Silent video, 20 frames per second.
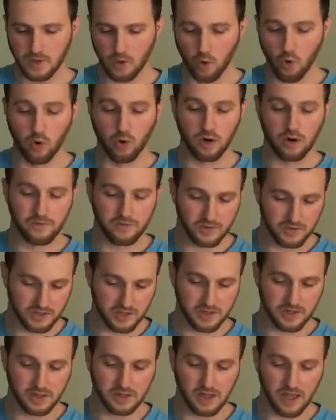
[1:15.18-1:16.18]
Or if you
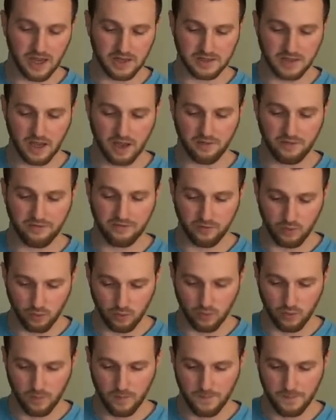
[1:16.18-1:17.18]
see the glass half
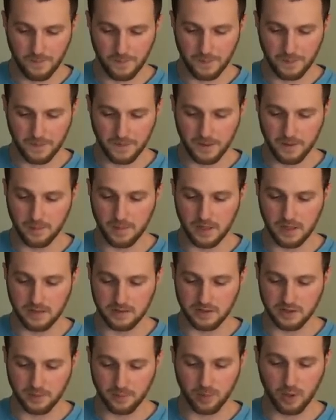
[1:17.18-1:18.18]
full, it
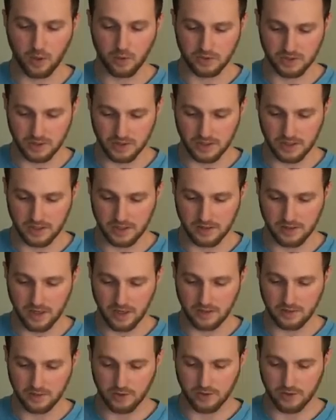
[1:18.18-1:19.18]
means supposedly
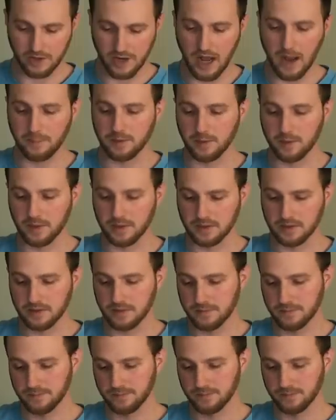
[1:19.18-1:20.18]
that you're an
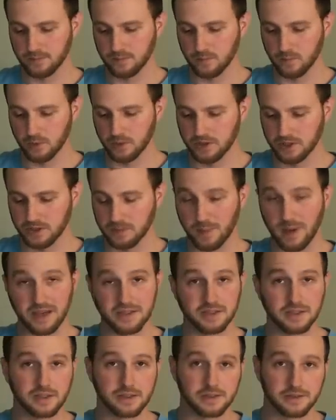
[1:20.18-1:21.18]
optimist, which is
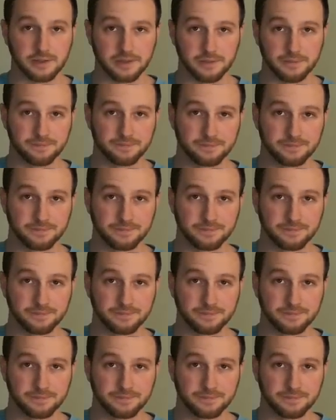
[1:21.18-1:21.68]
basically...